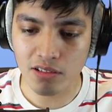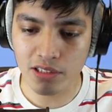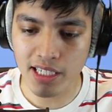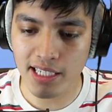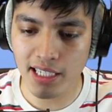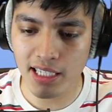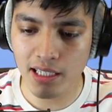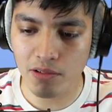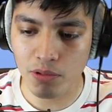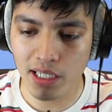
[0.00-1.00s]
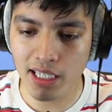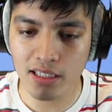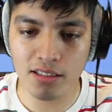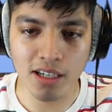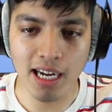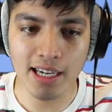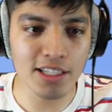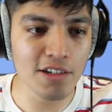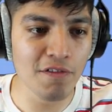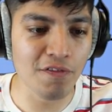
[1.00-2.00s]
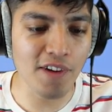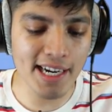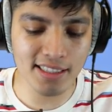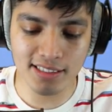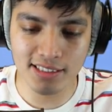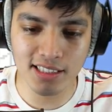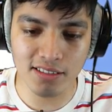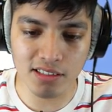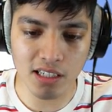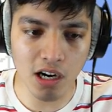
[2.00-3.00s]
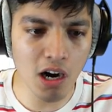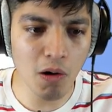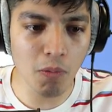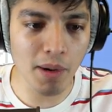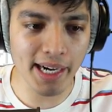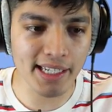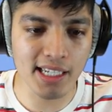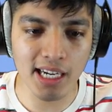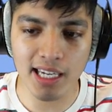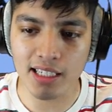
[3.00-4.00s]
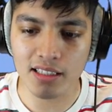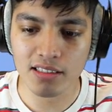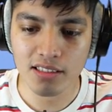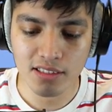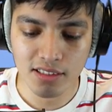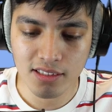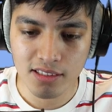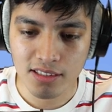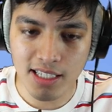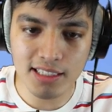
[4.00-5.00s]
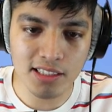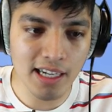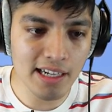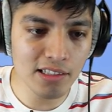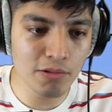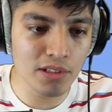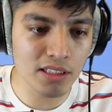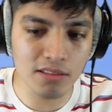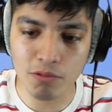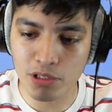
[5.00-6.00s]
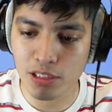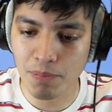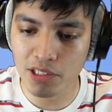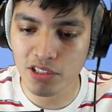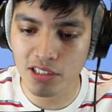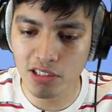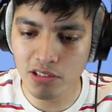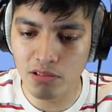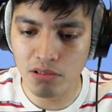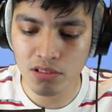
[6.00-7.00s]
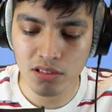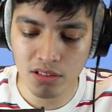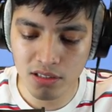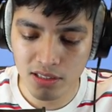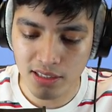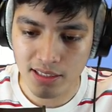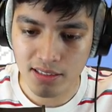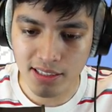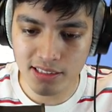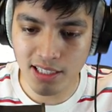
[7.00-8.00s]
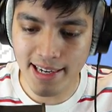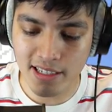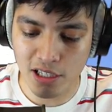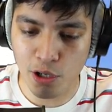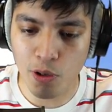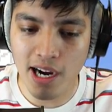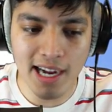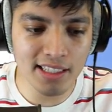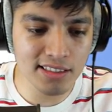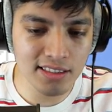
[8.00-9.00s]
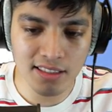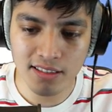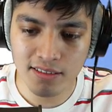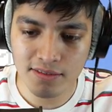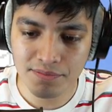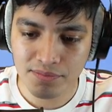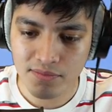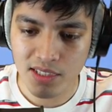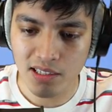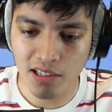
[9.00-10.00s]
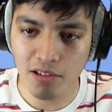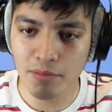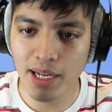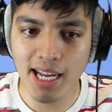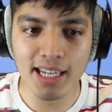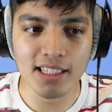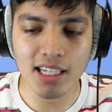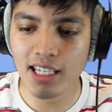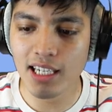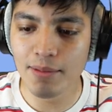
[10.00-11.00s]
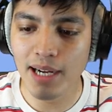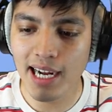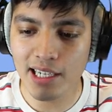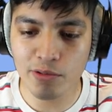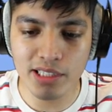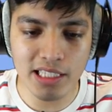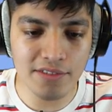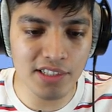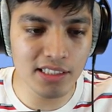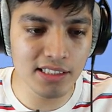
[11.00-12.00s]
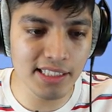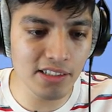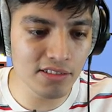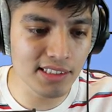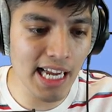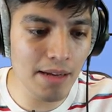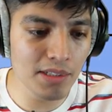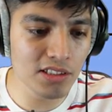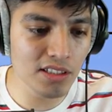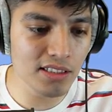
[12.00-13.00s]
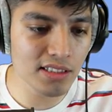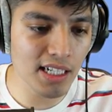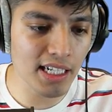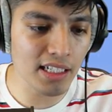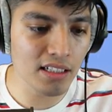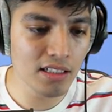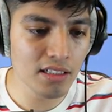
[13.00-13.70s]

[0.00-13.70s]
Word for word: Okay, uh, what? How do you fight this dude? Oh my god. Okay, so I don't know what we're supposed to do. There's like a cross. Oh man, um, how do we even deal damage to this guy?